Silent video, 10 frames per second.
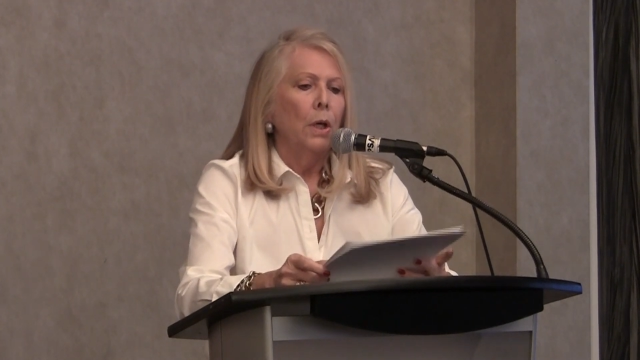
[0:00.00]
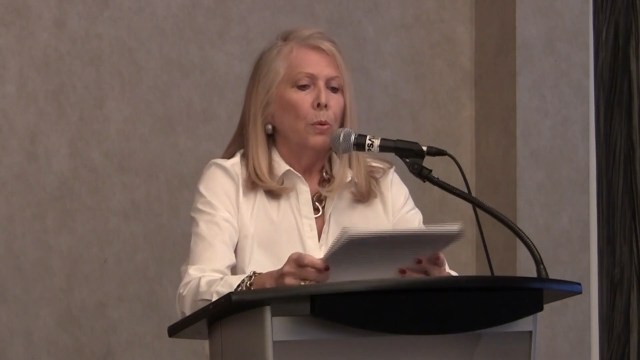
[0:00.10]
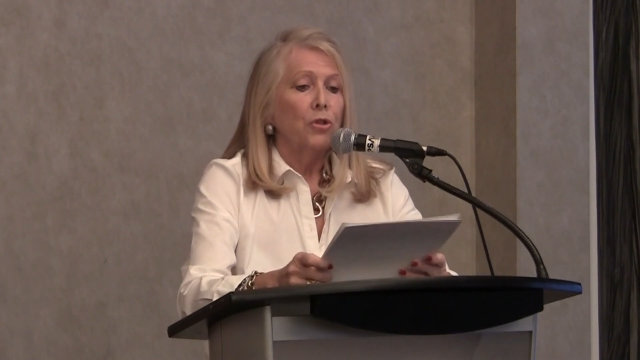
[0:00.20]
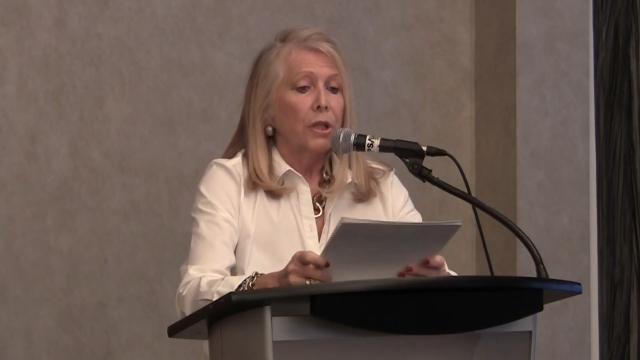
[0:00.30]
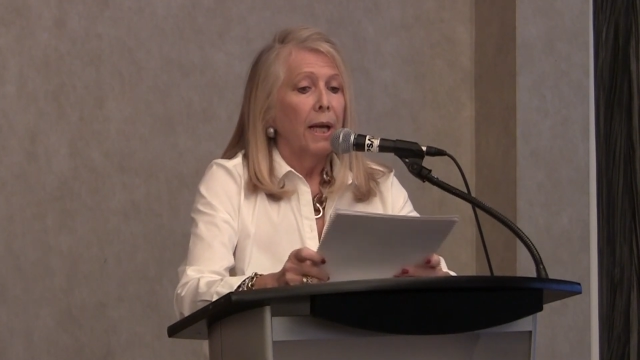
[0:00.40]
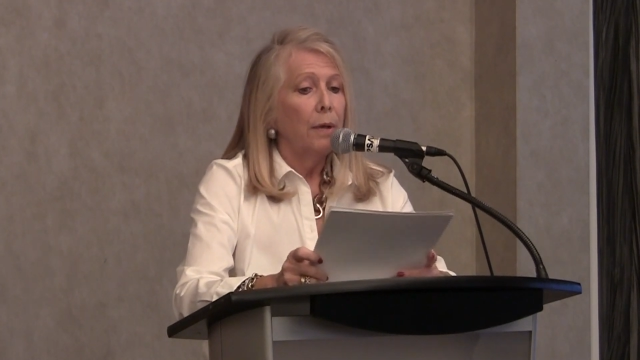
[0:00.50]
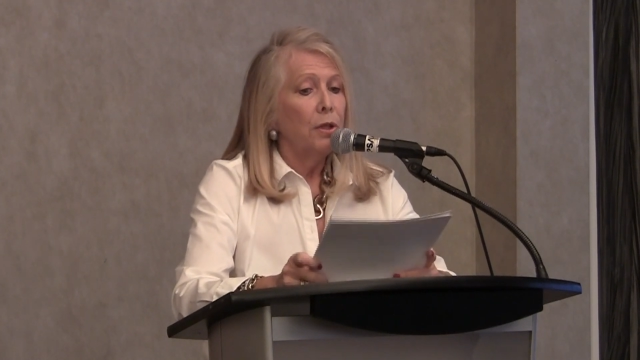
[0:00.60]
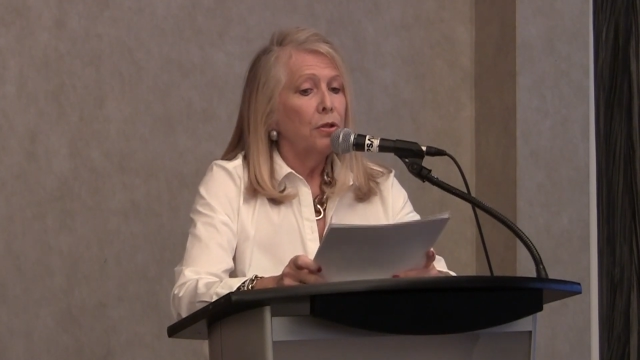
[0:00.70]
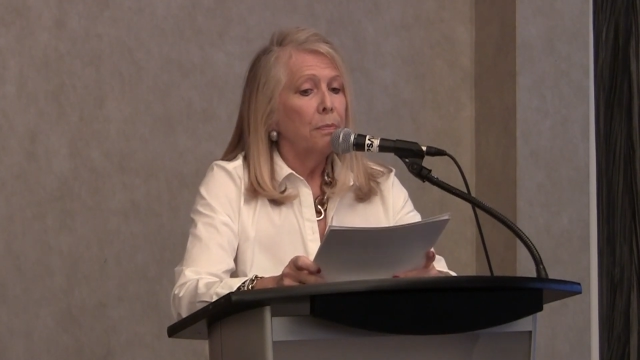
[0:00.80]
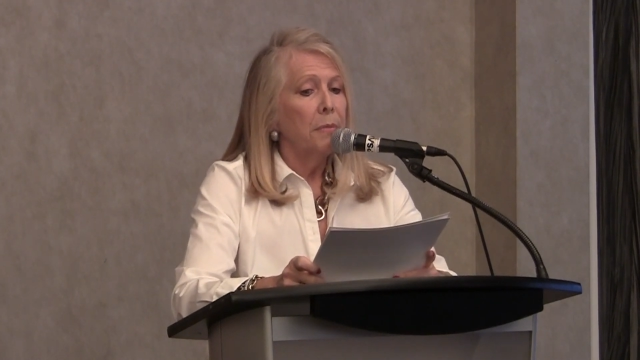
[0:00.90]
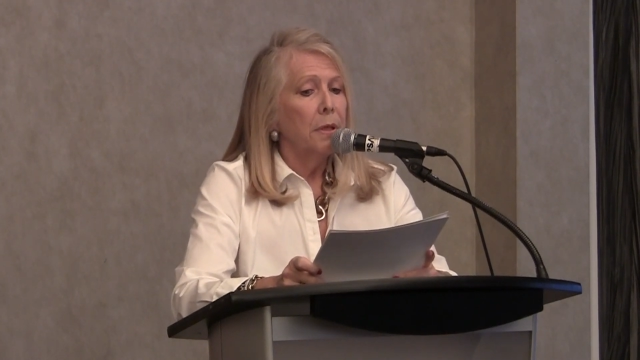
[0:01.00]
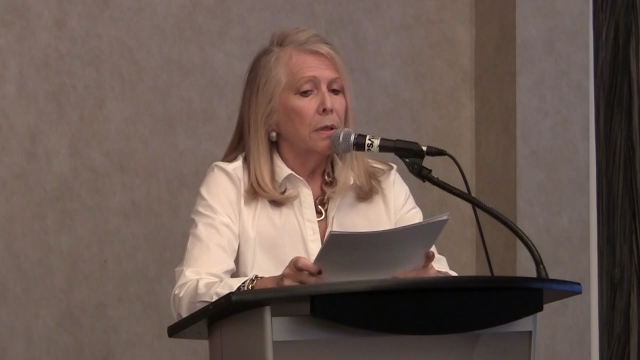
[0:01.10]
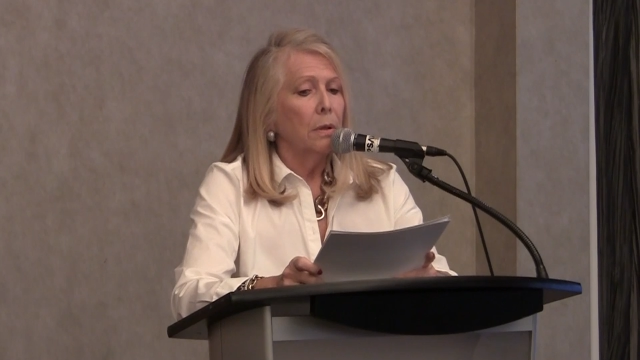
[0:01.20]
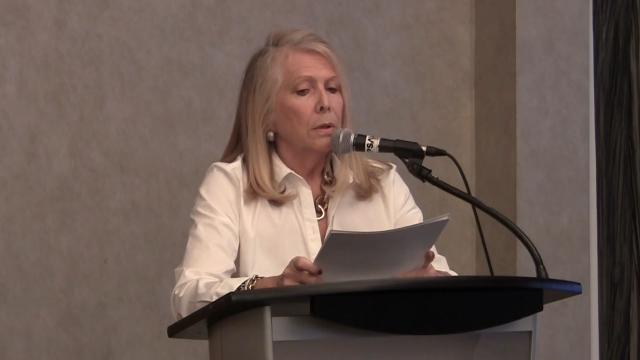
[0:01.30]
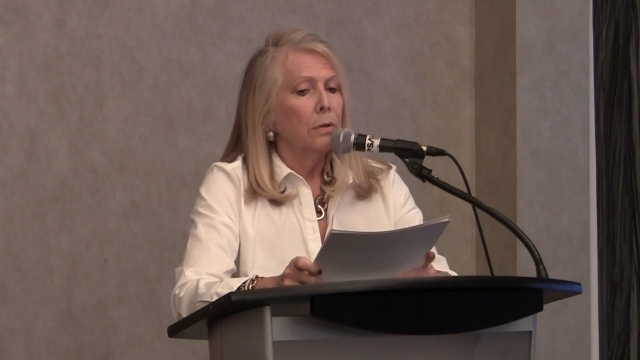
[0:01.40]
which, accounting to
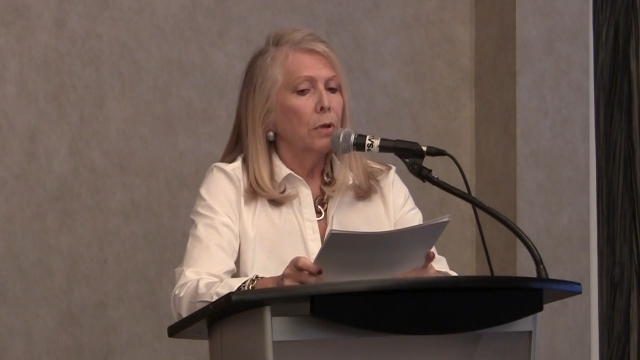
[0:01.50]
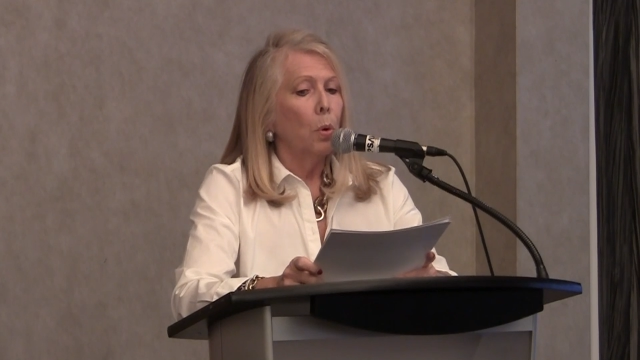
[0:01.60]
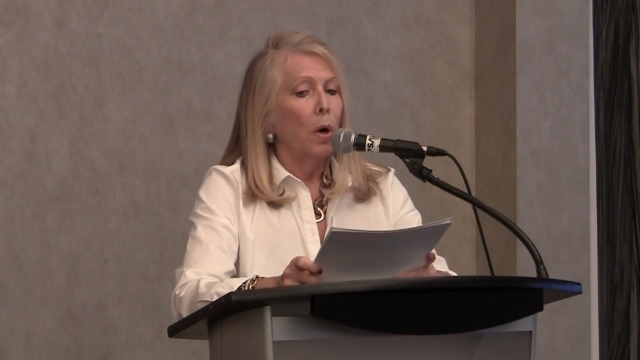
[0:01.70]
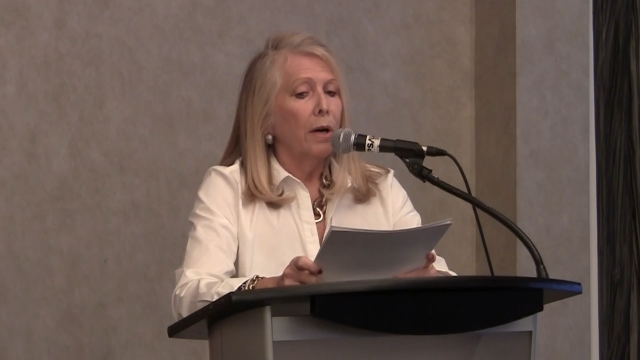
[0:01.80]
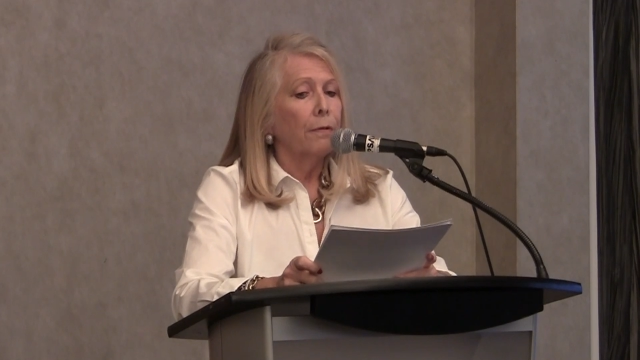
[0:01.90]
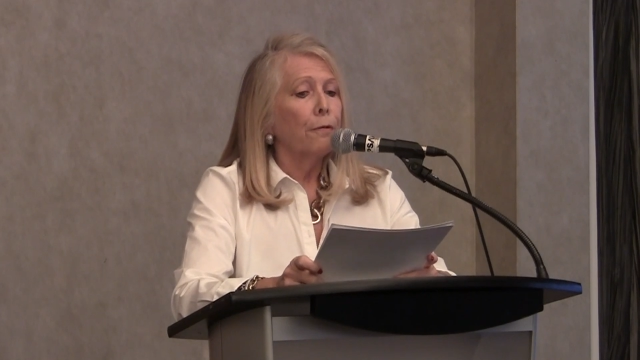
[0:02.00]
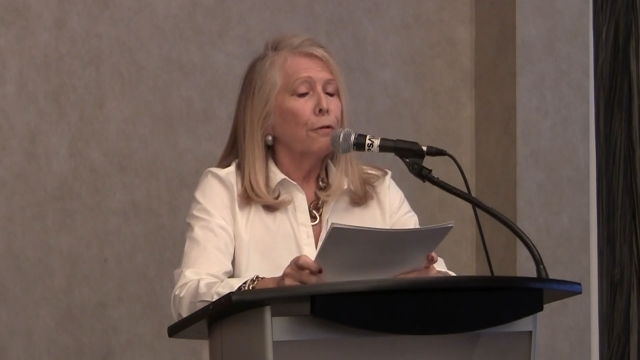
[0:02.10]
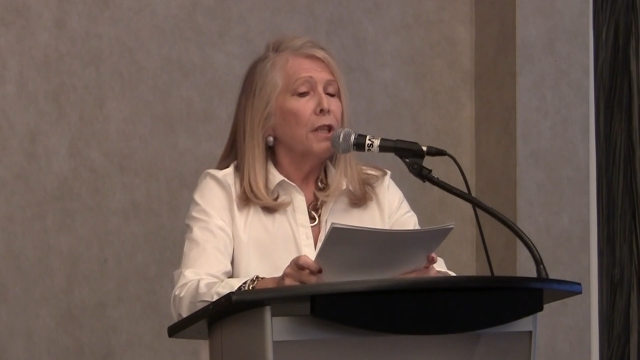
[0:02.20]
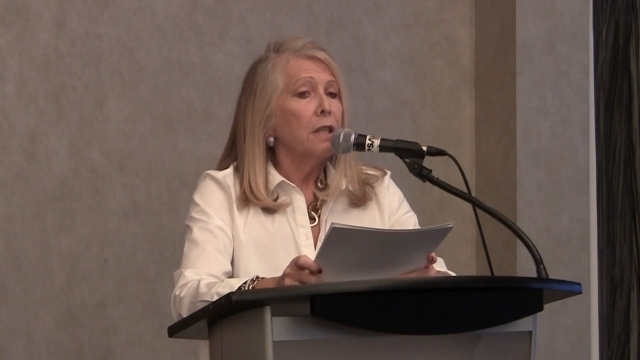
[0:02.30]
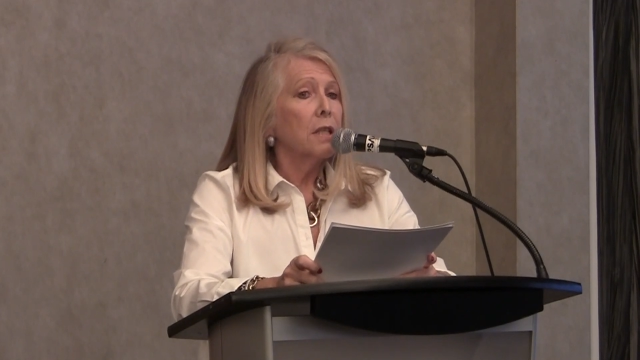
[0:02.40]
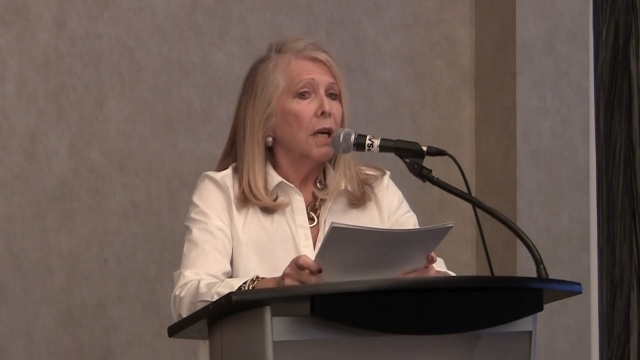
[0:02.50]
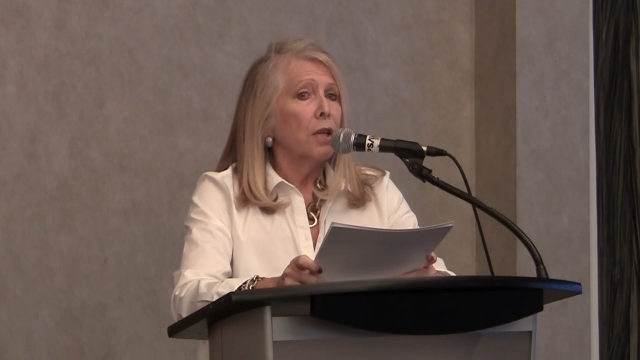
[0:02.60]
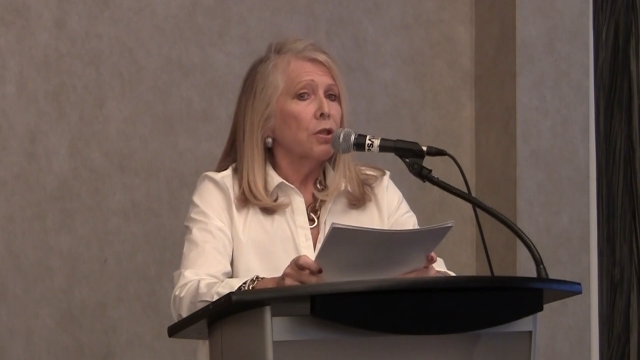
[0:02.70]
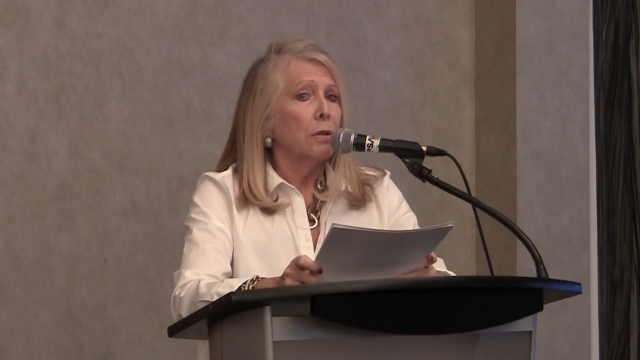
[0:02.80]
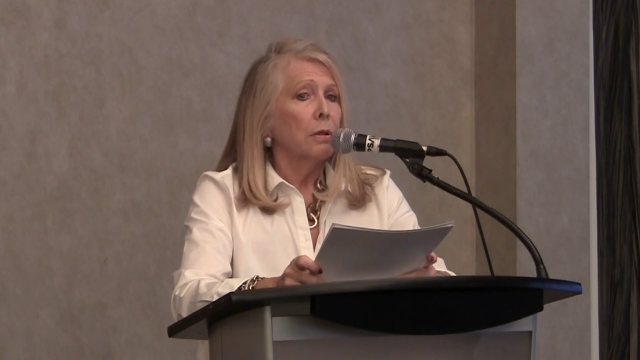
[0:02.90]
Mill, required free
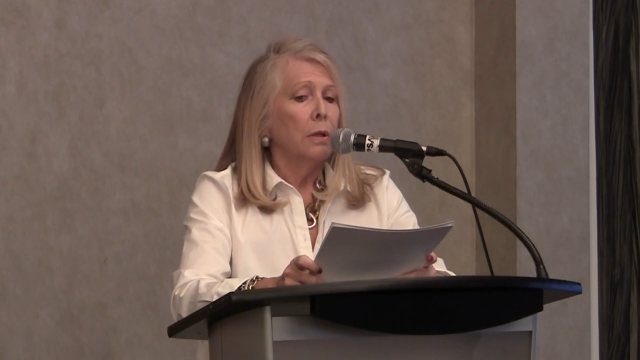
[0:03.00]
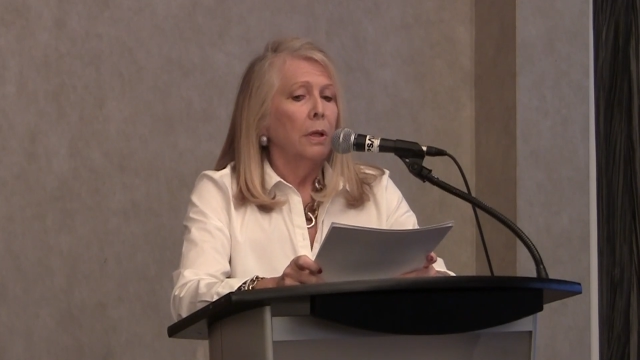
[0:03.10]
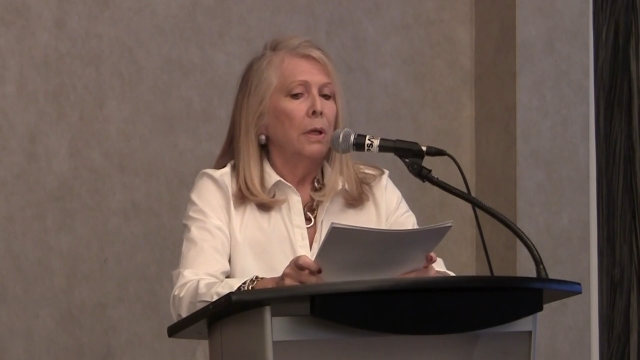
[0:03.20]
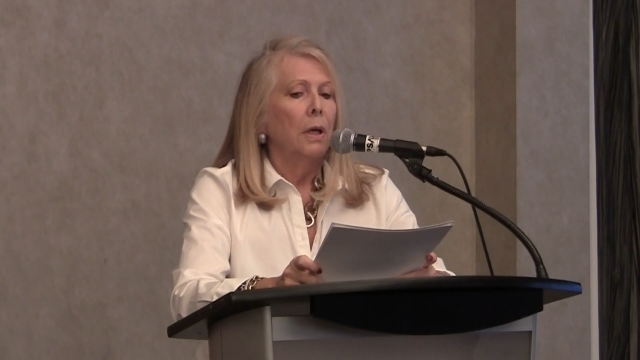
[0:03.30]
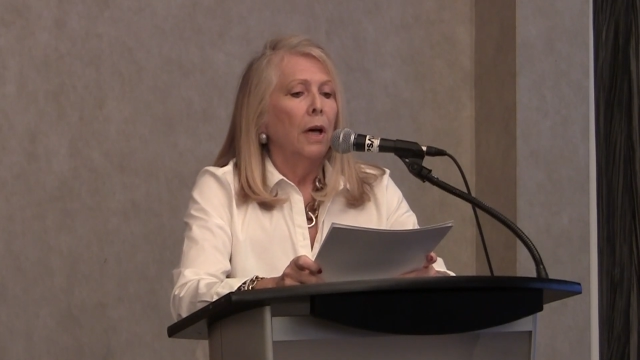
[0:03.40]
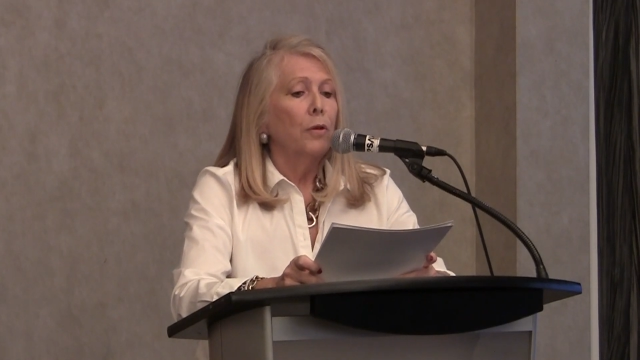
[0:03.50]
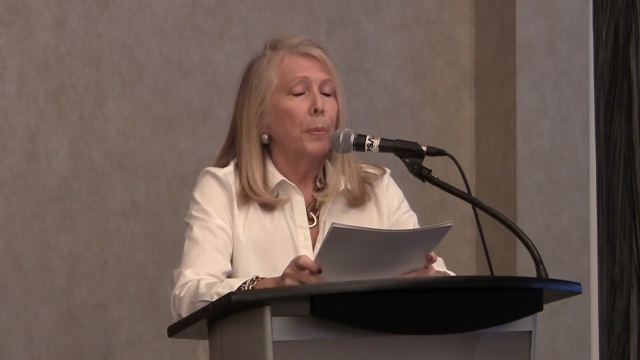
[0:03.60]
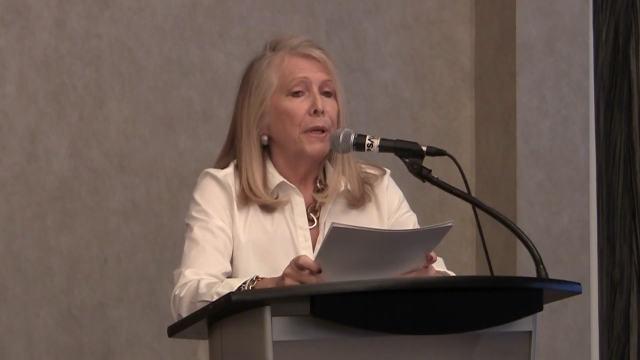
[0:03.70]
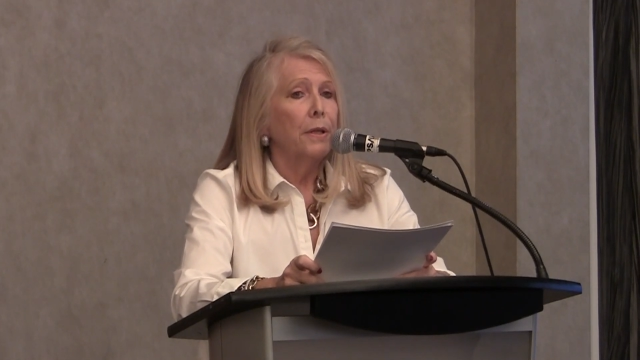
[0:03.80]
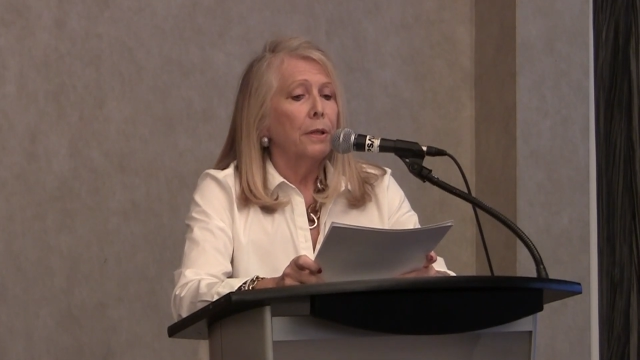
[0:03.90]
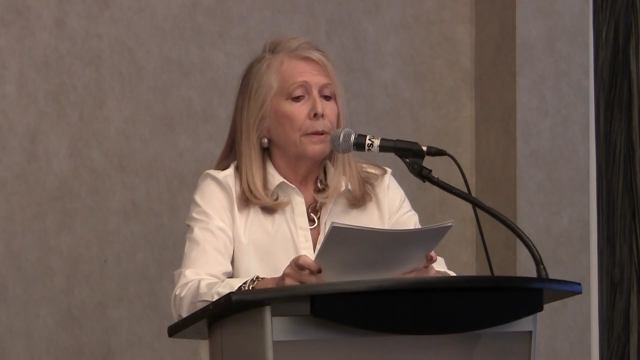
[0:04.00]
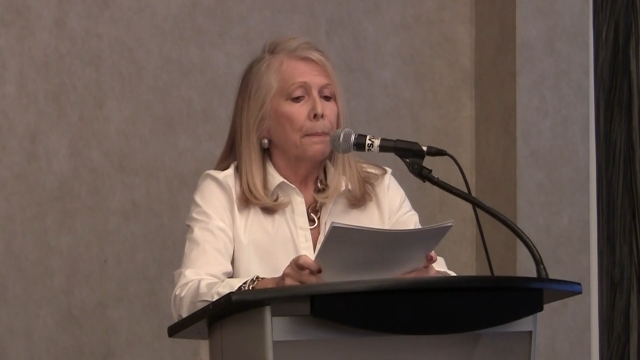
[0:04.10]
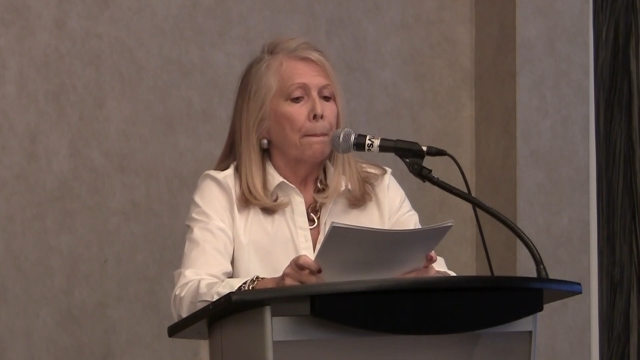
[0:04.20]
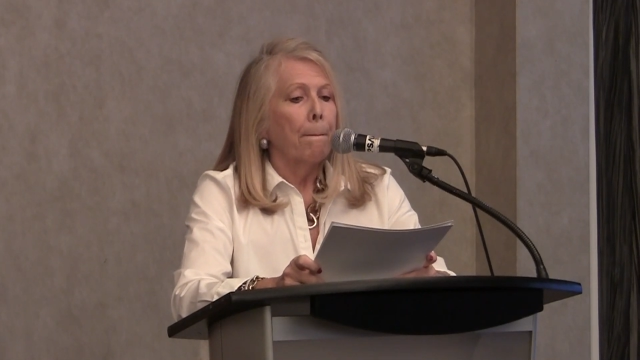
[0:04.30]
discussion of opinion.